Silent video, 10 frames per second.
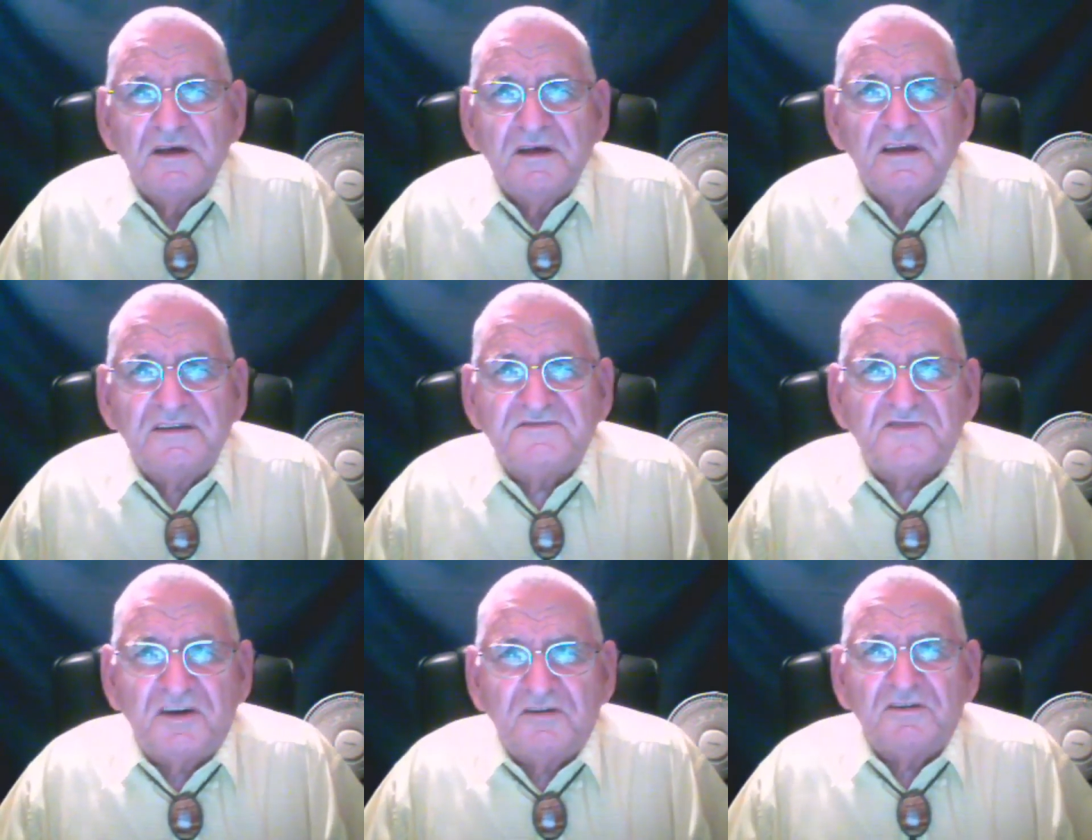It's
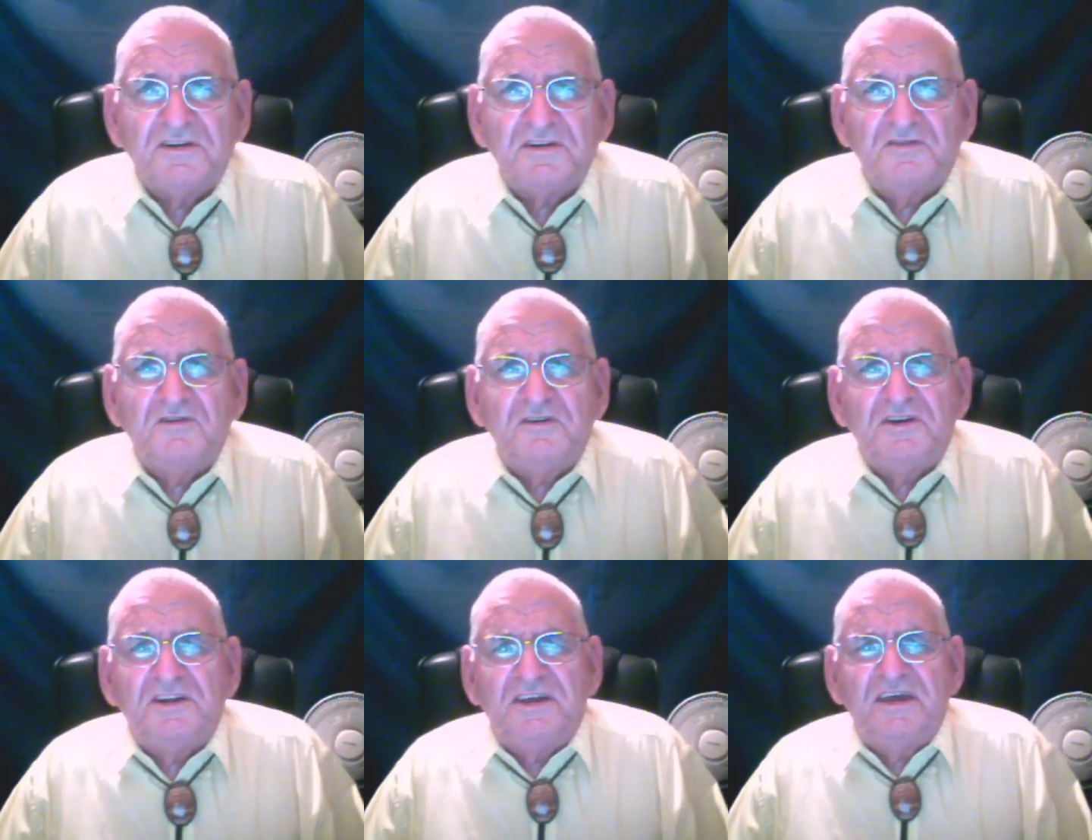there a
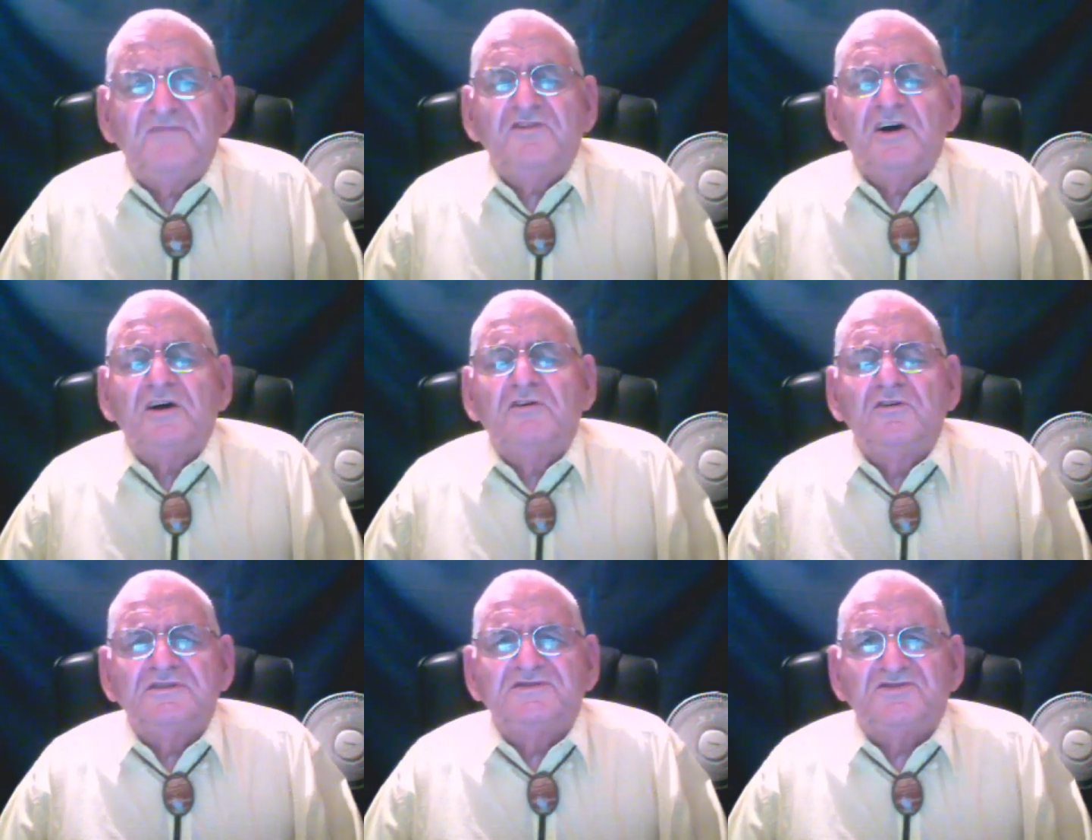good give you a
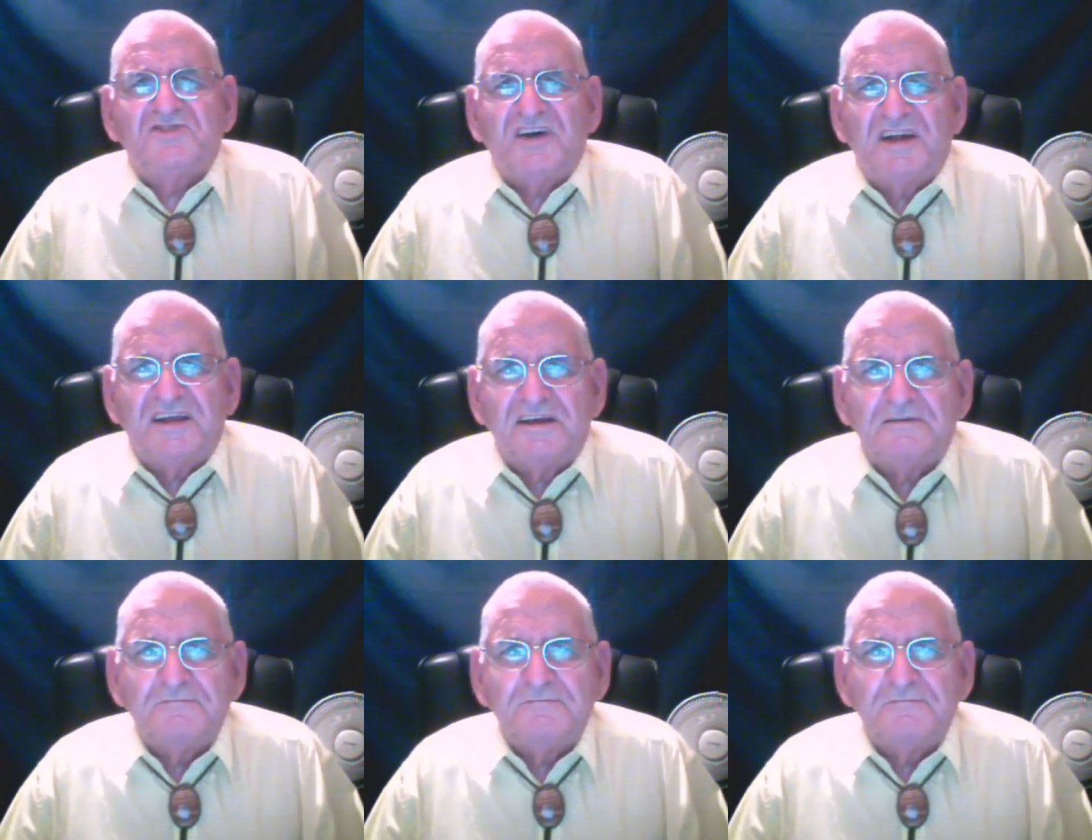good study.